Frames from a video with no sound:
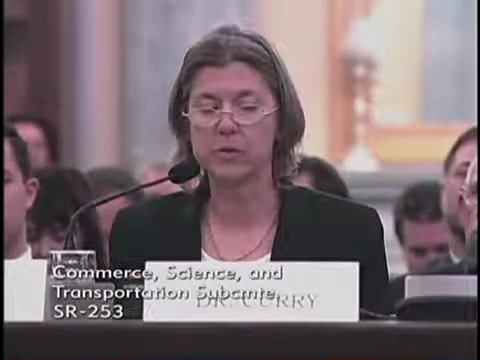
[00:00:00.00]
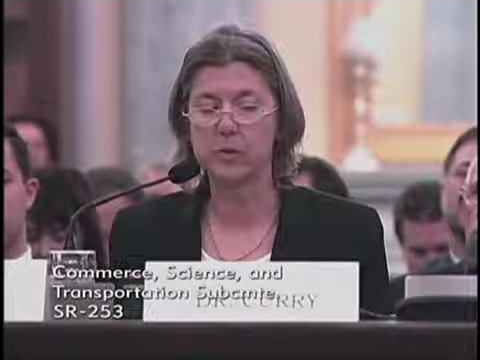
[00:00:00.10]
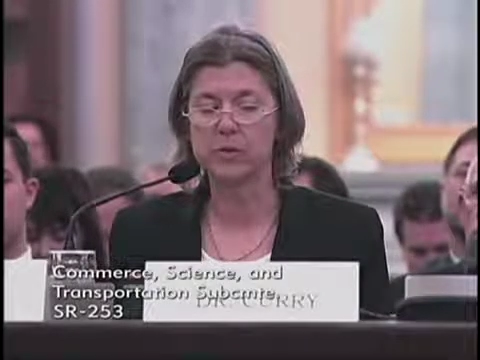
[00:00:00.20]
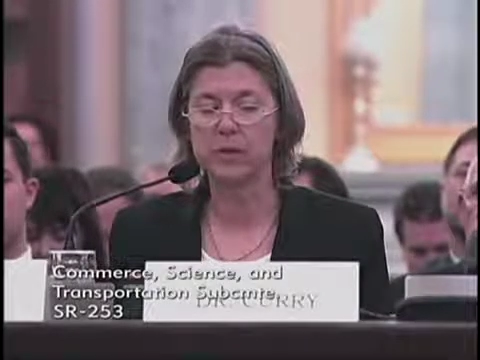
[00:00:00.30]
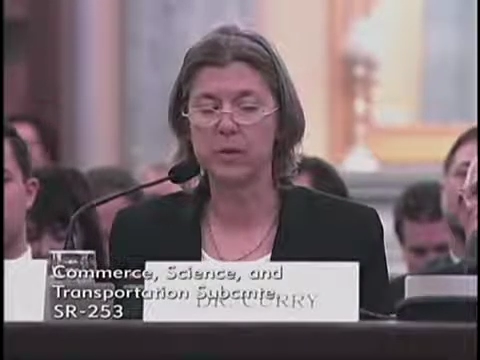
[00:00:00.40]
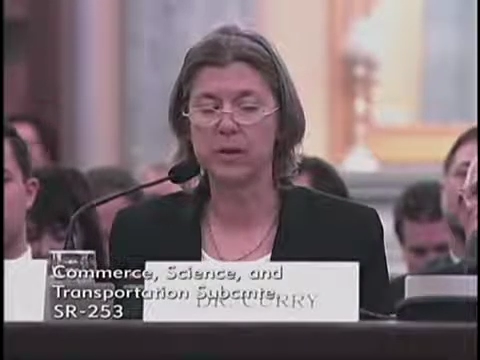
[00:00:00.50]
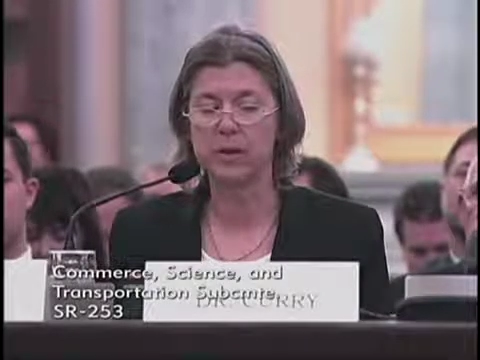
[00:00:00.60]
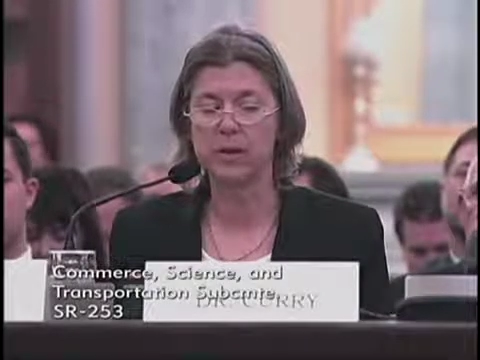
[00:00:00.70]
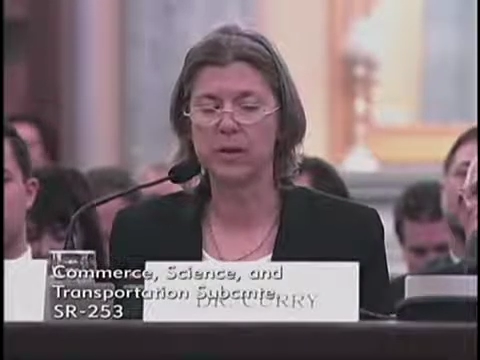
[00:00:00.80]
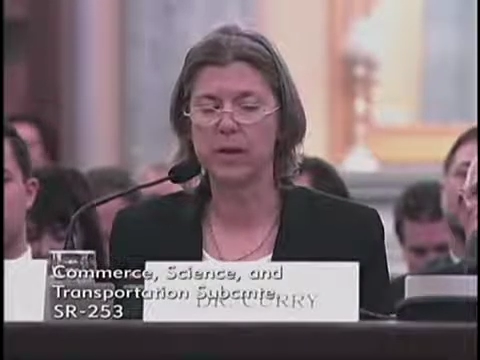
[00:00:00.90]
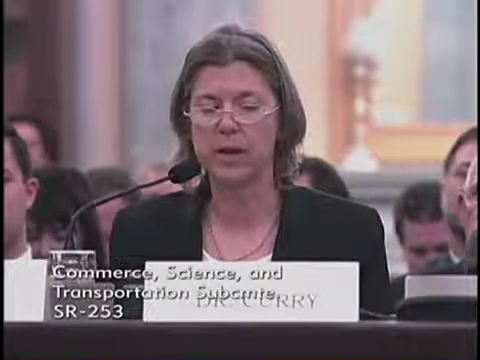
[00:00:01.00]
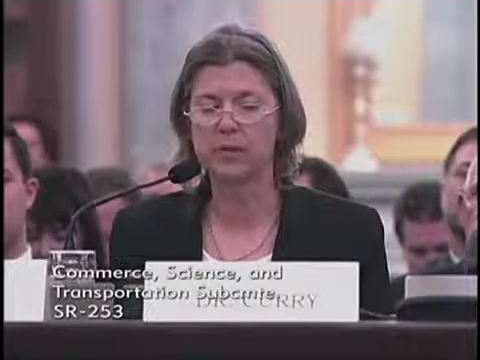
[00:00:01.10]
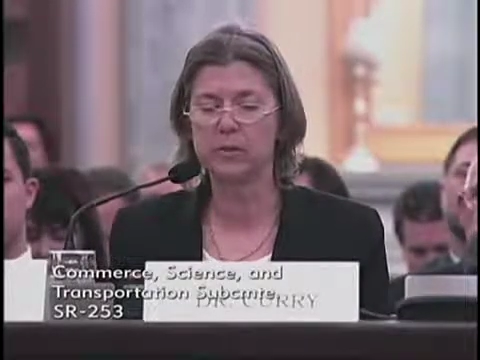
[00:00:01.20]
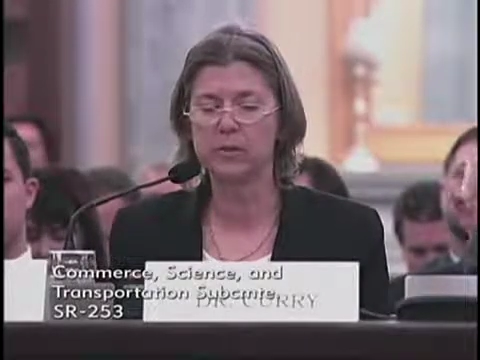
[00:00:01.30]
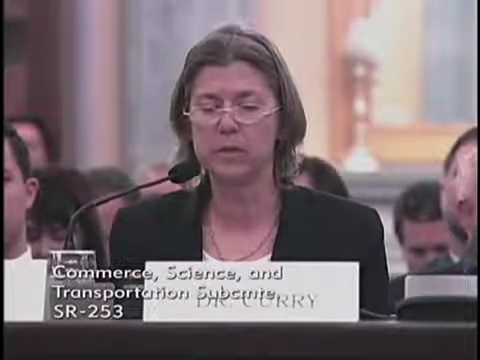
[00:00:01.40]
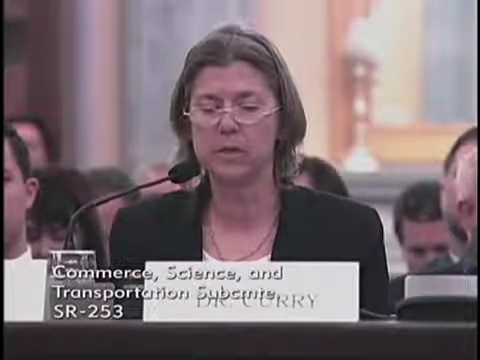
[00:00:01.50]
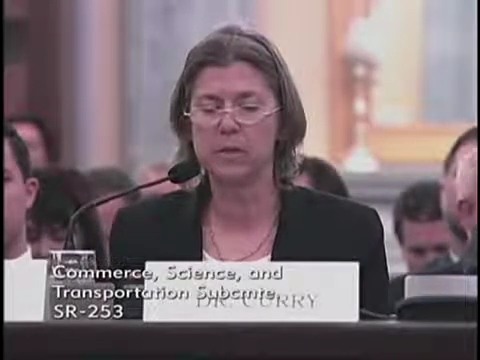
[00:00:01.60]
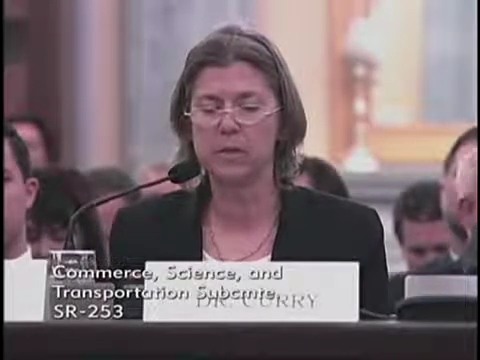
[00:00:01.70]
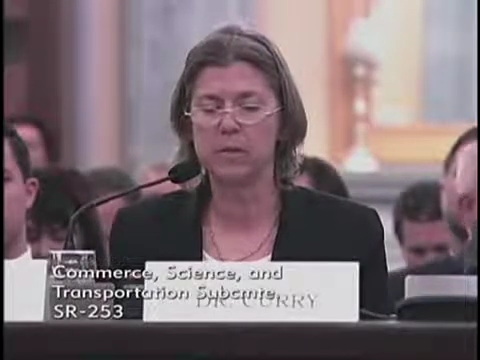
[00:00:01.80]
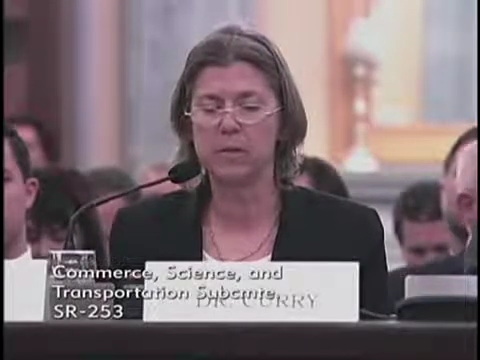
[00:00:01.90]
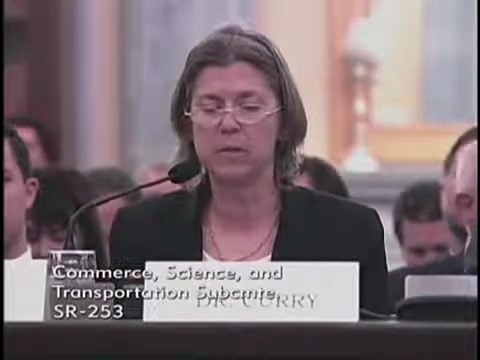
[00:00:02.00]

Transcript: trust what an international team